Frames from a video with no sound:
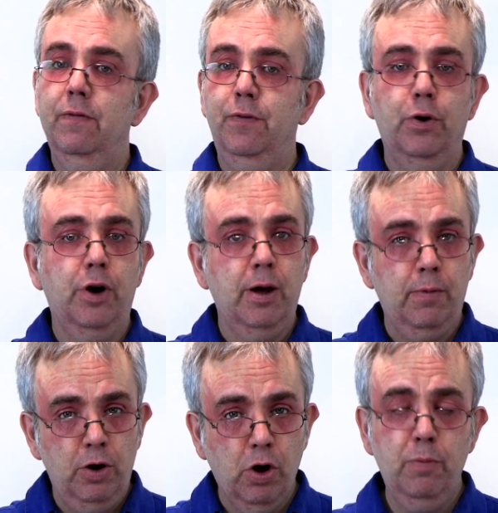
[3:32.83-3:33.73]
for a
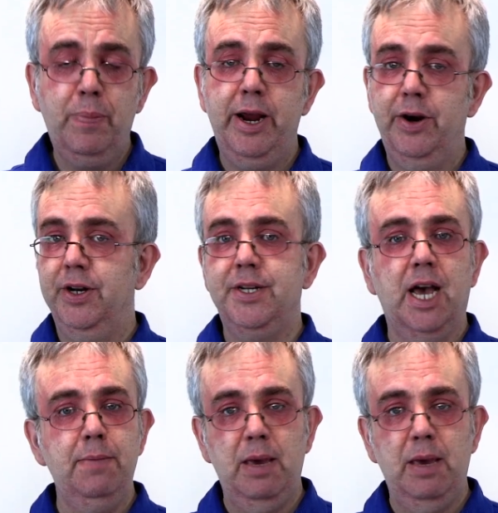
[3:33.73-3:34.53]
long period of time,